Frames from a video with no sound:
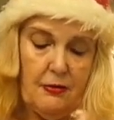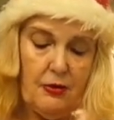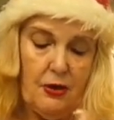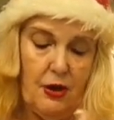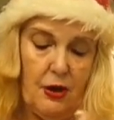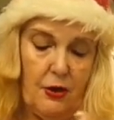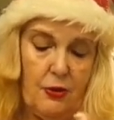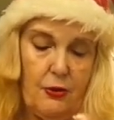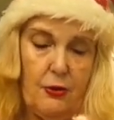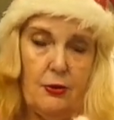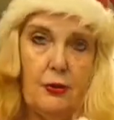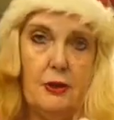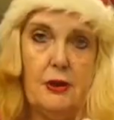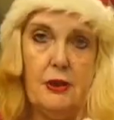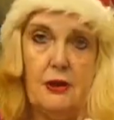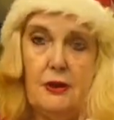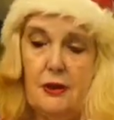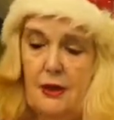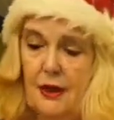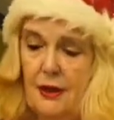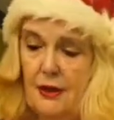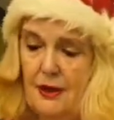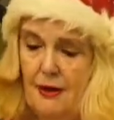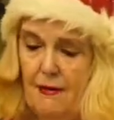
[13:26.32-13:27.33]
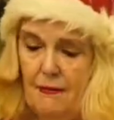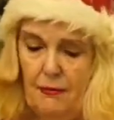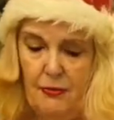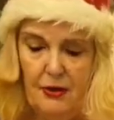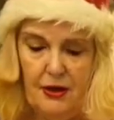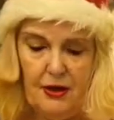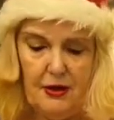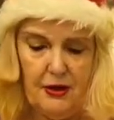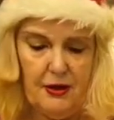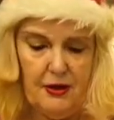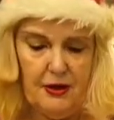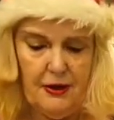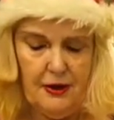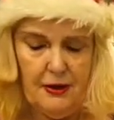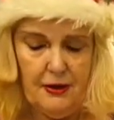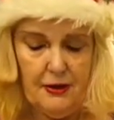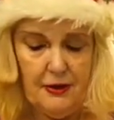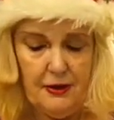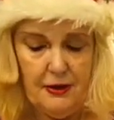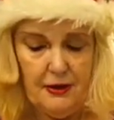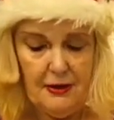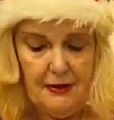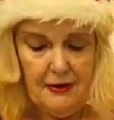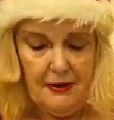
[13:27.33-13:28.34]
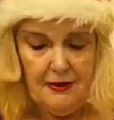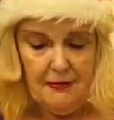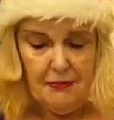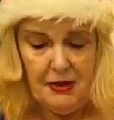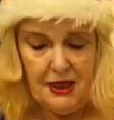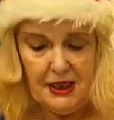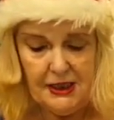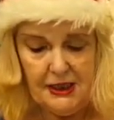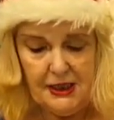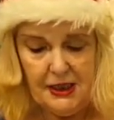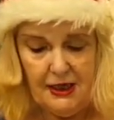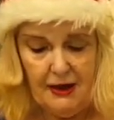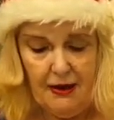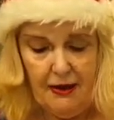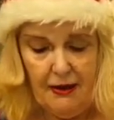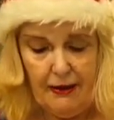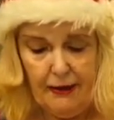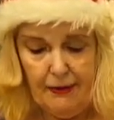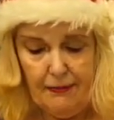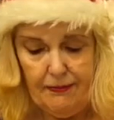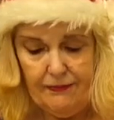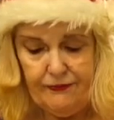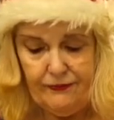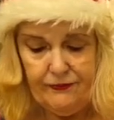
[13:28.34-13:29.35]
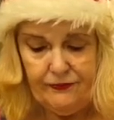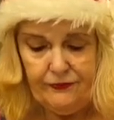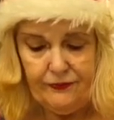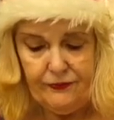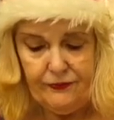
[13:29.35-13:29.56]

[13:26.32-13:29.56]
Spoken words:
yolks, and then we're going to mix it up.